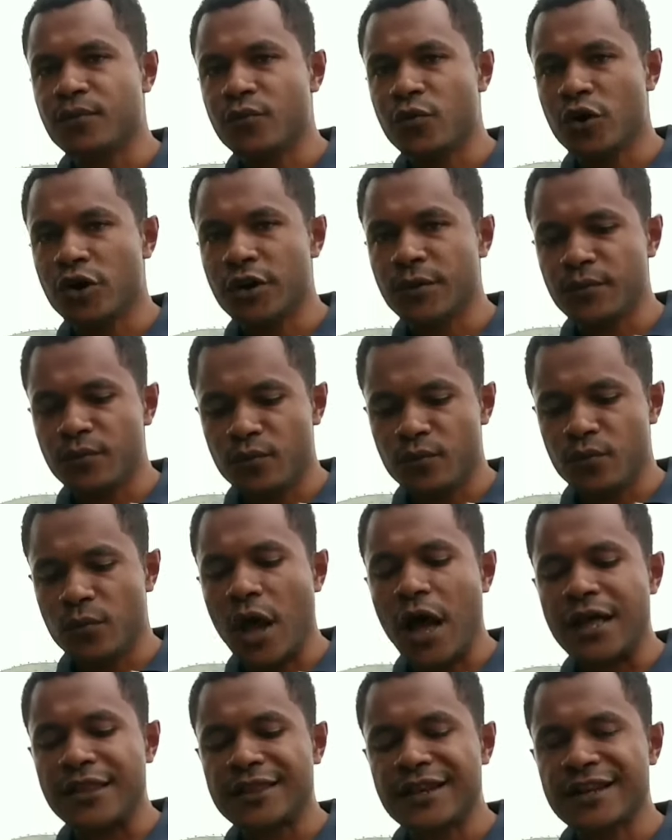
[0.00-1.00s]
working
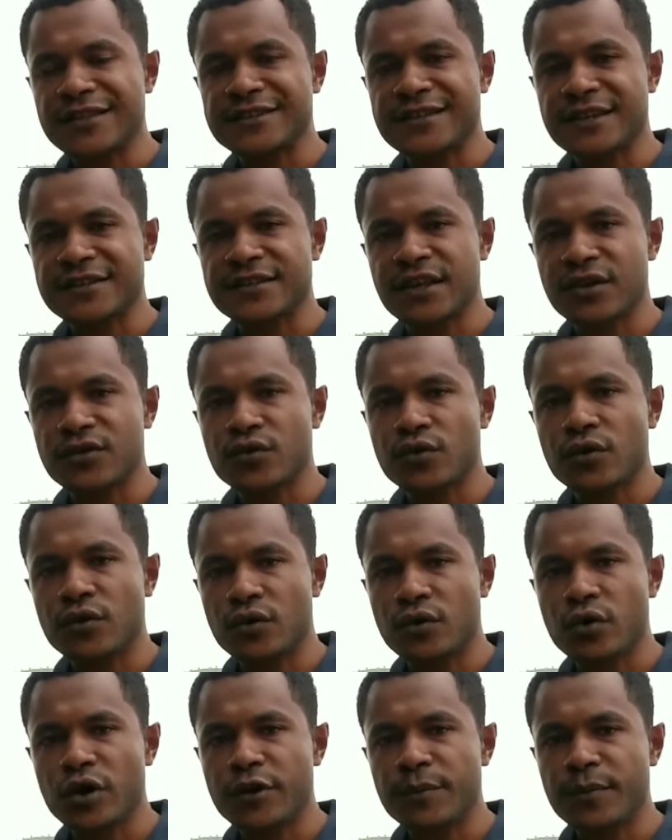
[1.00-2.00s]
transaction through
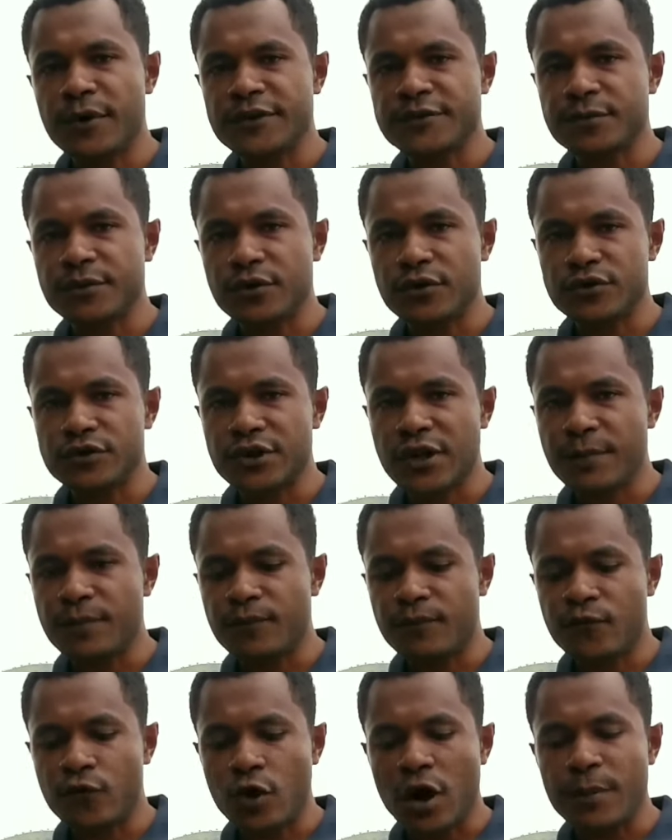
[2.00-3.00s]
Coinbase because I'm
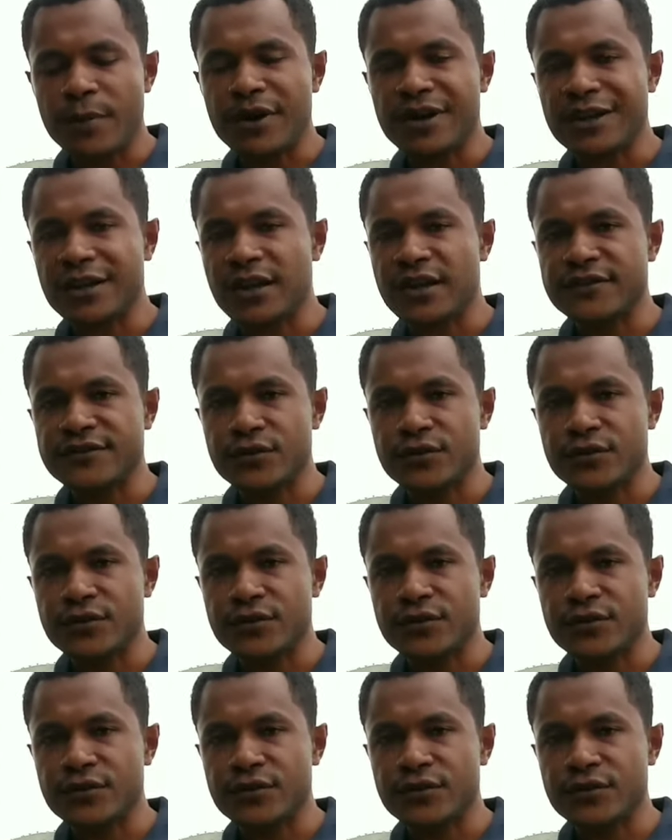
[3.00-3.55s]
for Americans